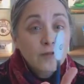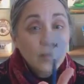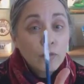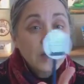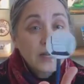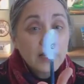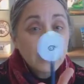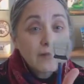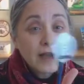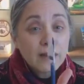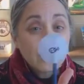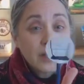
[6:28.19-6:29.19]
I'll wiggle it
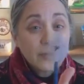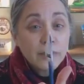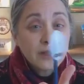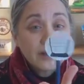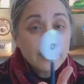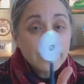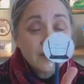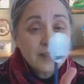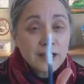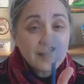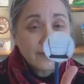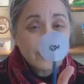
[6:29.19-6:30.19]
round. Hopefully you can see
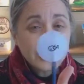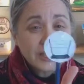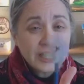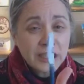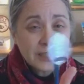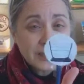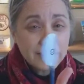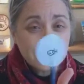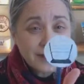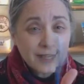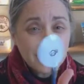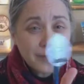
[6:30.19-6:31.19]
the little fishy
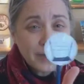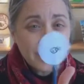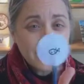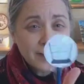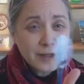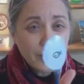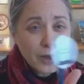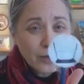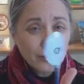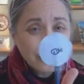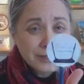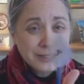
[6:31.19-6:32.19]
suddenly appears in the
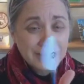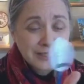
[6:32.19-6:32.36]
bowl,